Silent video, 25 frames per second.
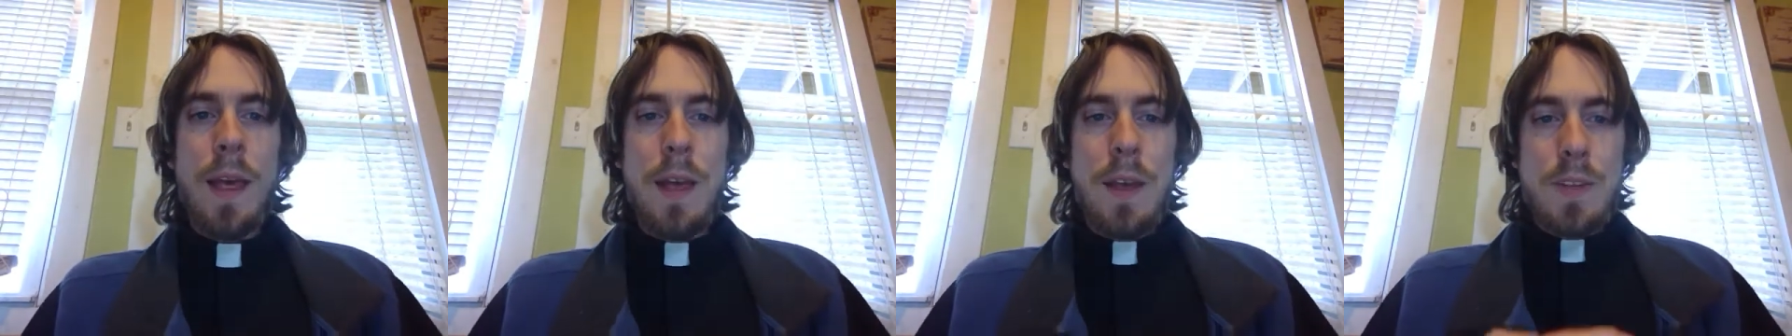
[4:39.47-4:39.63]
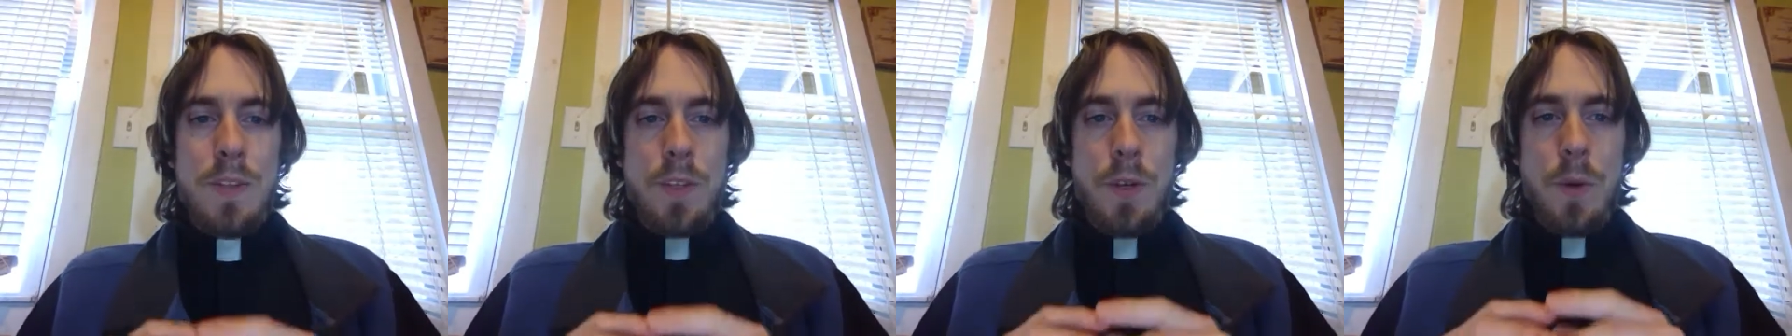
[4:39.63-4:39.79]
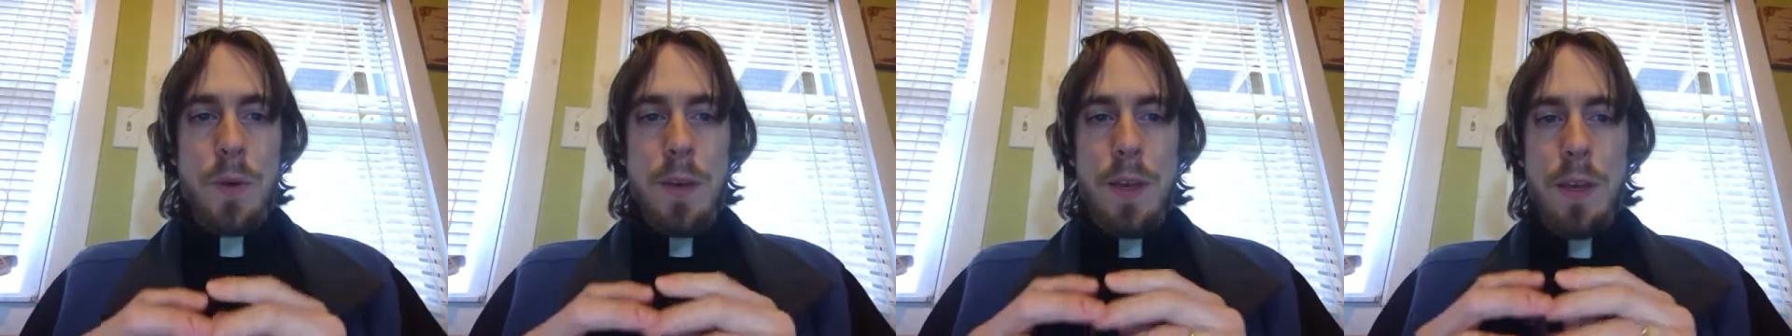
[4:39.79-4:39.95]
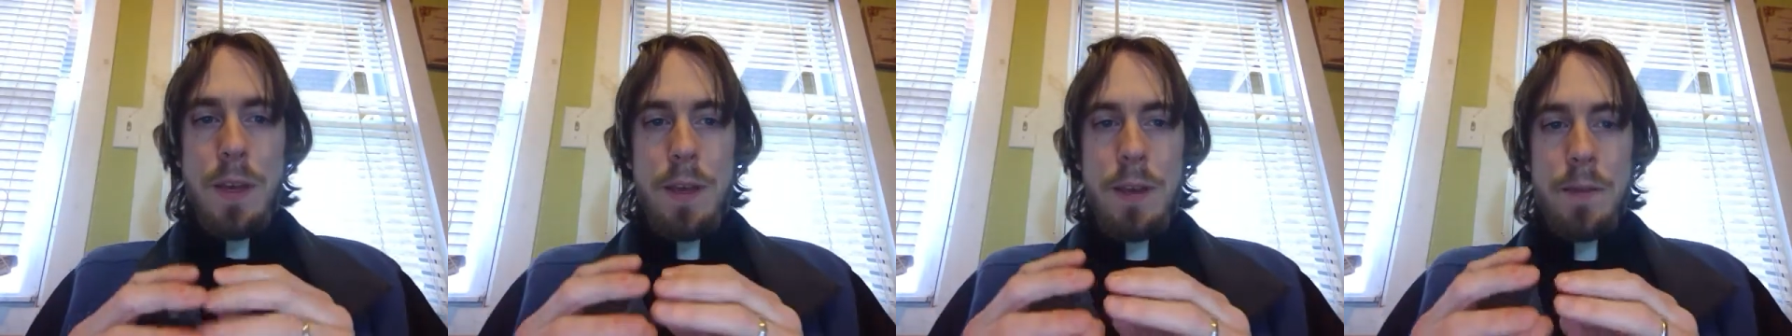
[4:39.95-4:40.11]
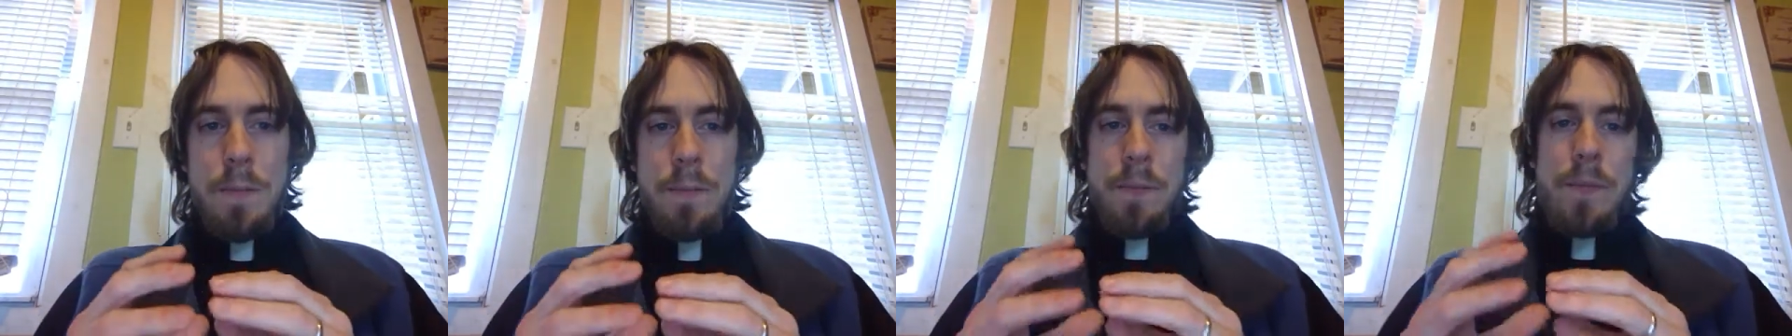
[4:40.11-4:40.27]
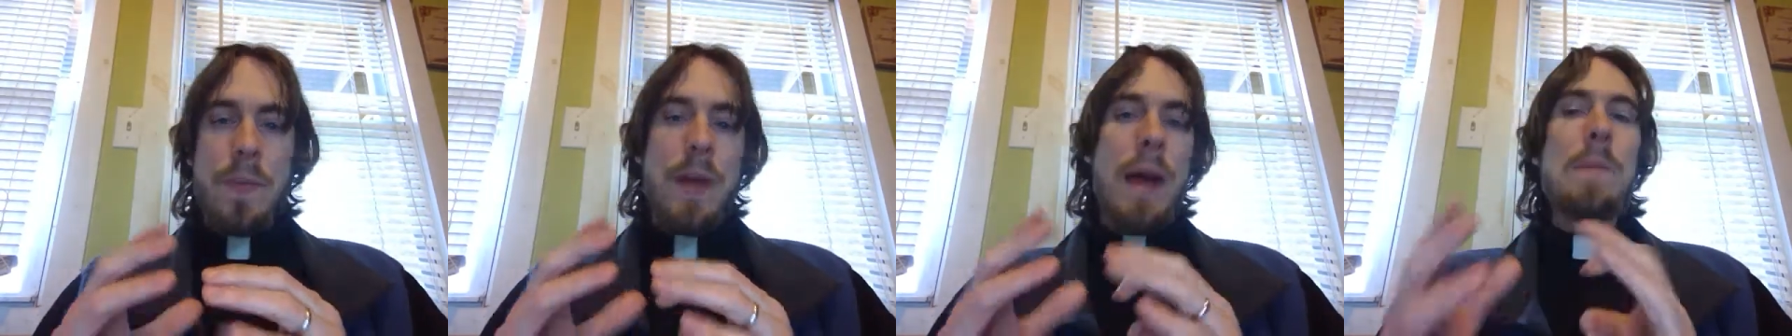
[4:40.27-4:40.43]
So
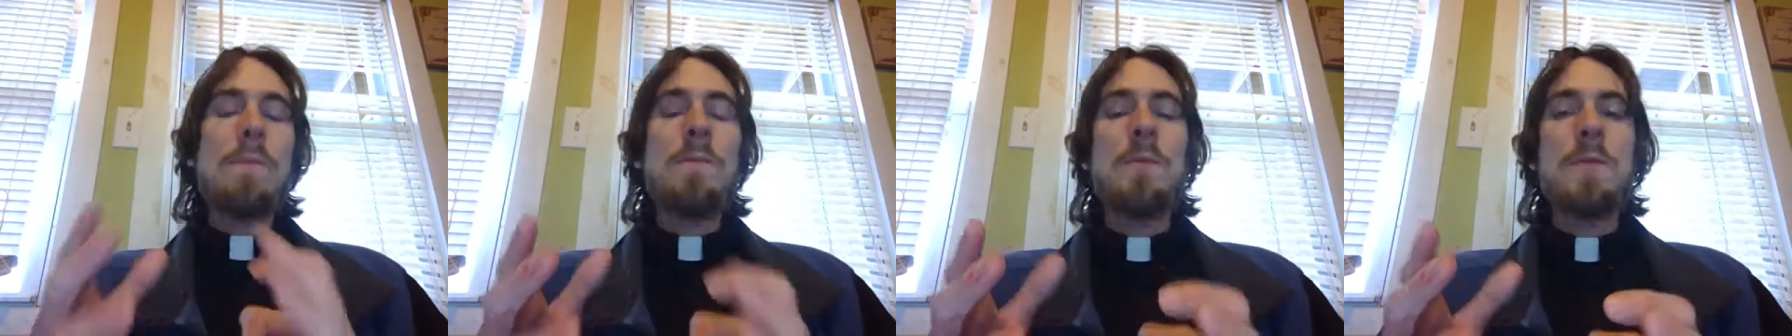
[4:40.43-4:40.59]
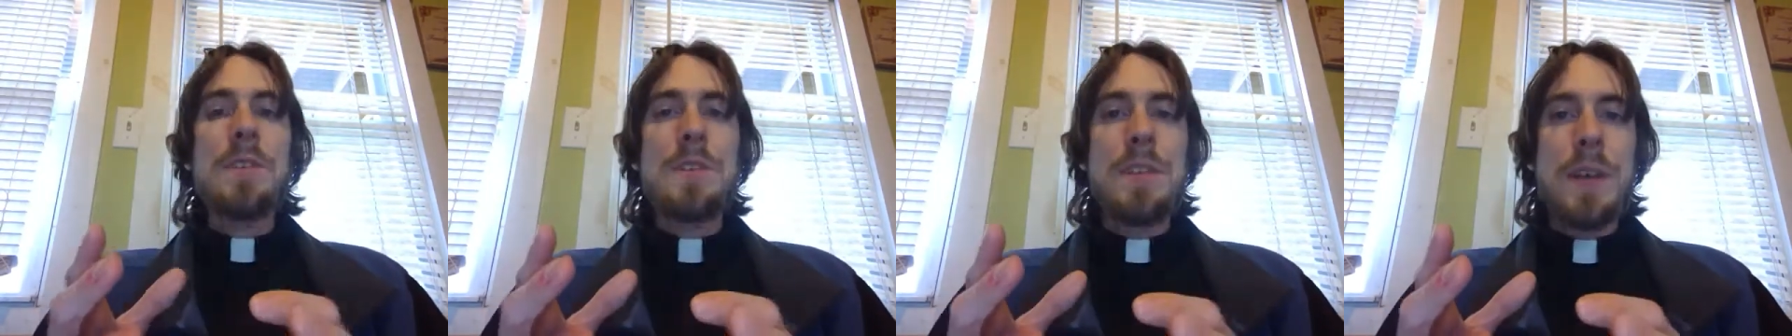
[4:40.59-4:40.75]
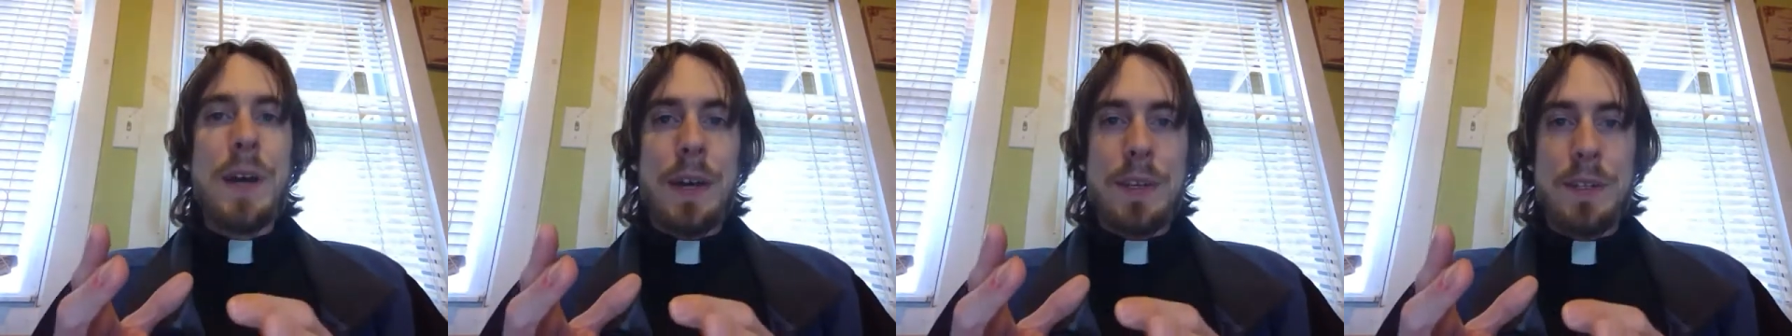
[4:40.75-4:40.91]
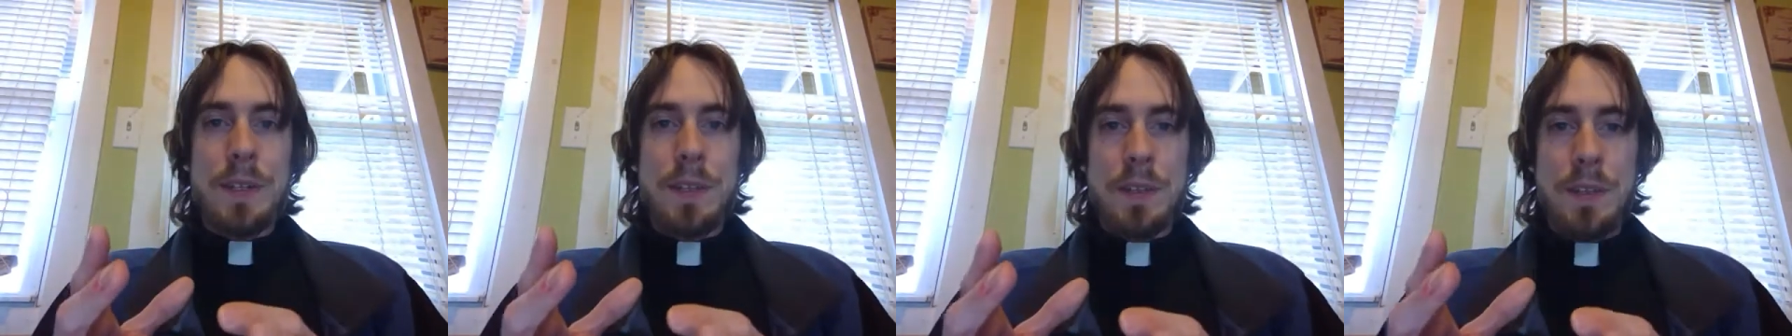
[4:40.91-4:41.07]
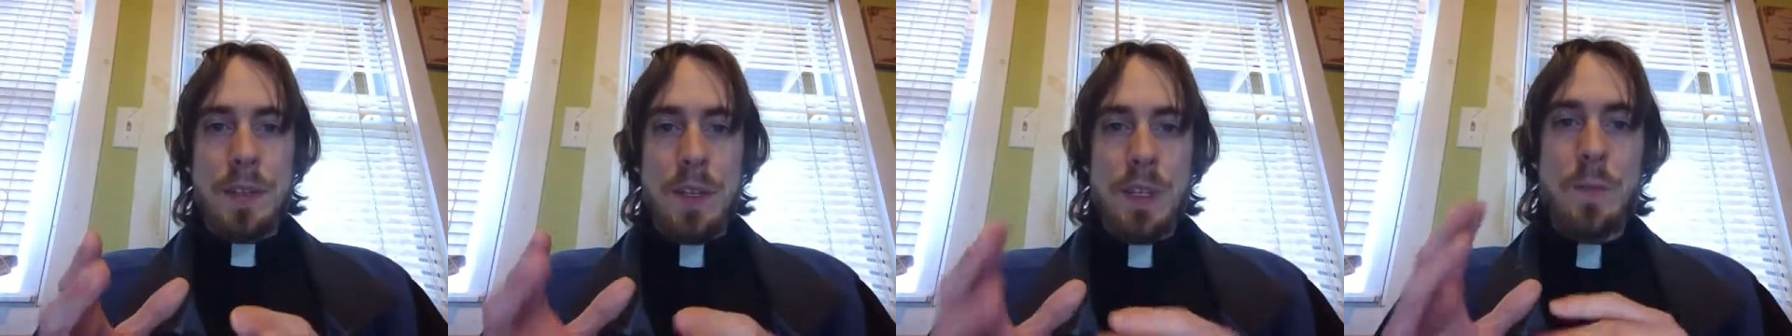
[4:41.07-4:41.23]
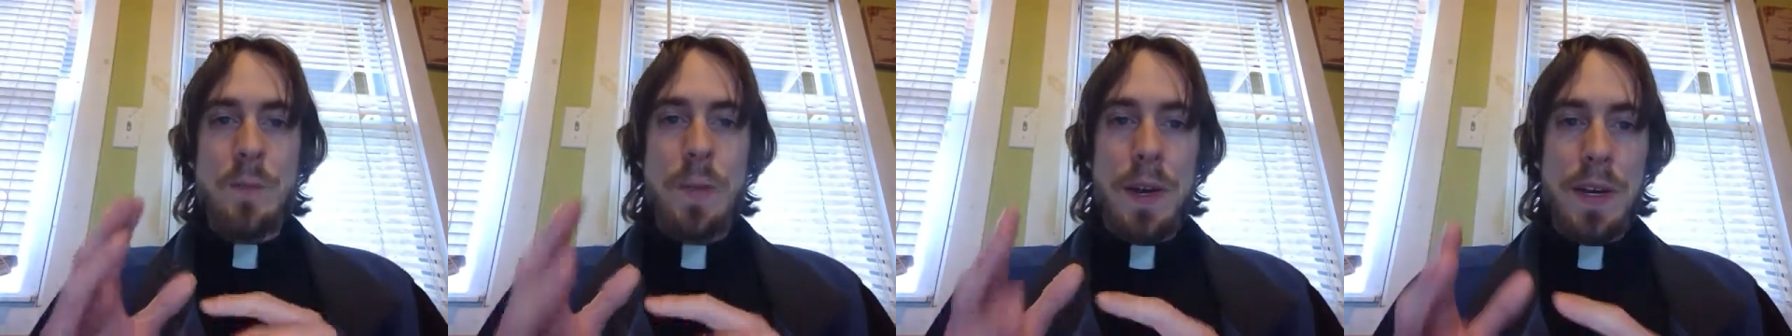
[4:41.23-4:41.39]
he emphasizes
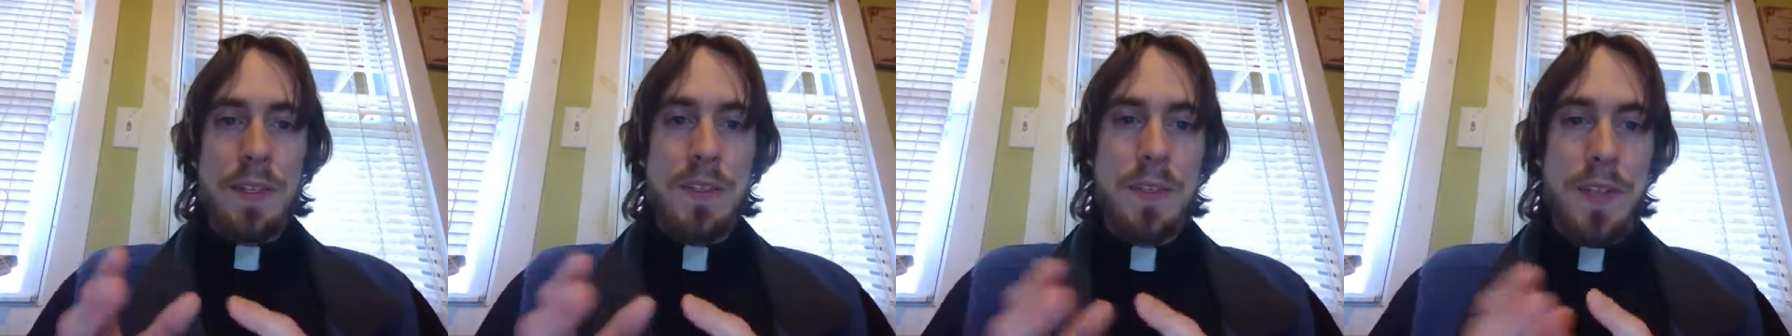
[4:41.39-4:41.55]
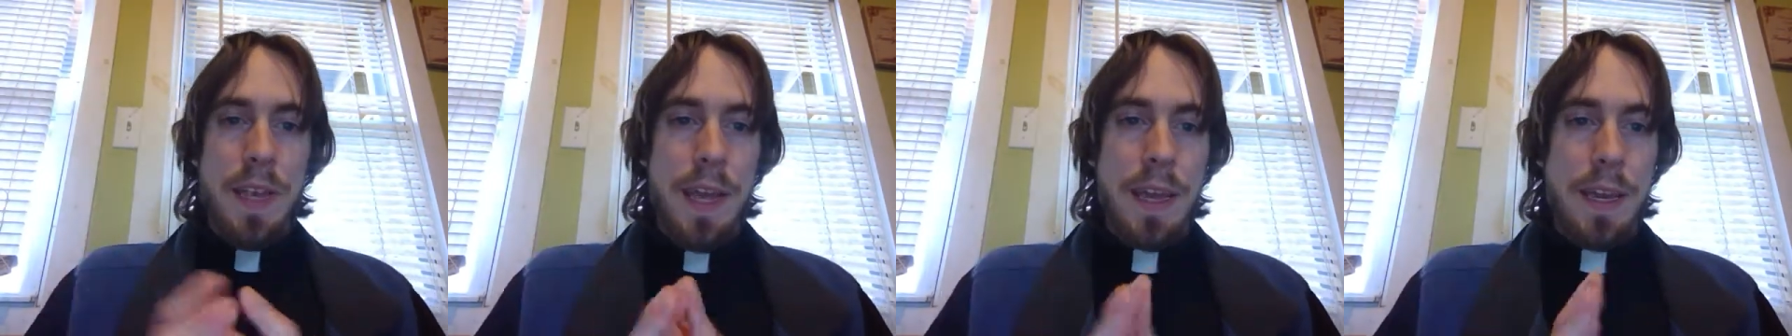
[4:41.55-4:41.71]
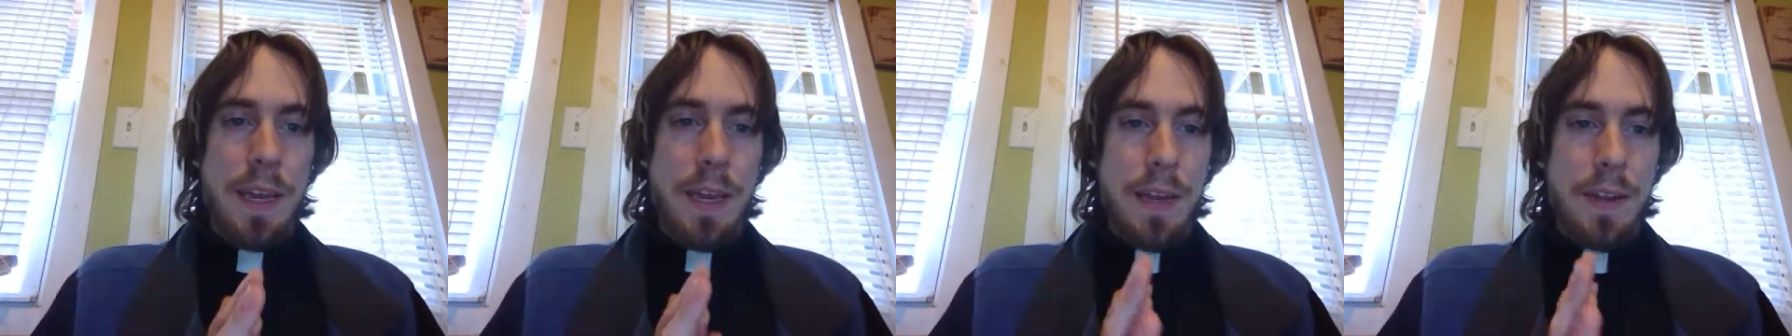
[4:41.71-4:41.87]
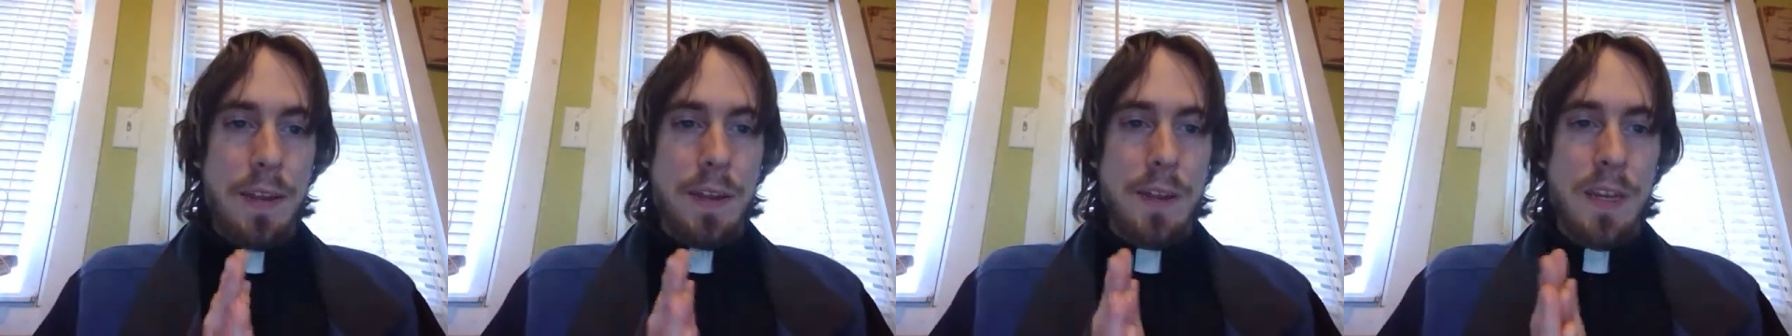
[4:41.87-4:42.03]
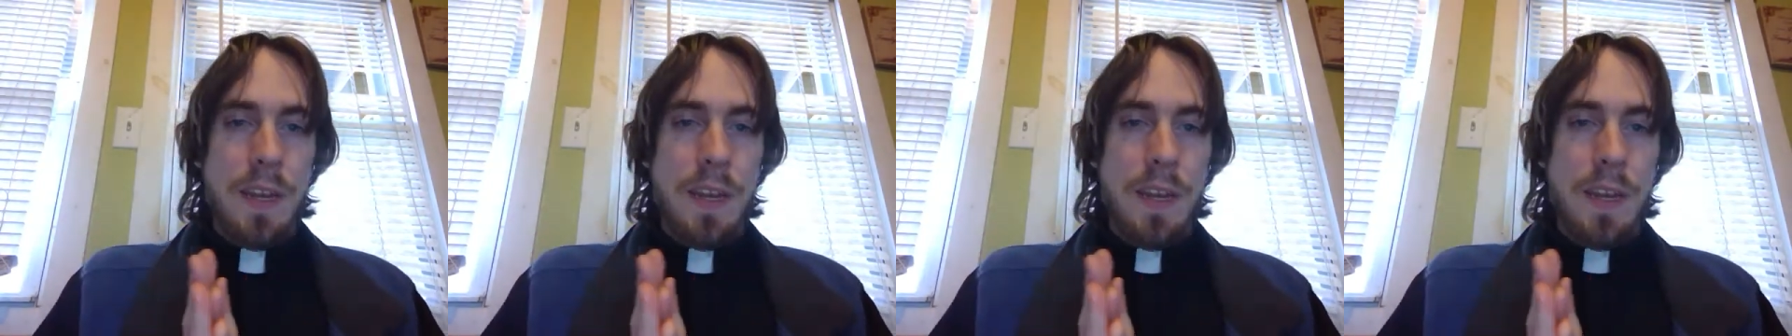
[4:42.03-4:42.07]
this by saying it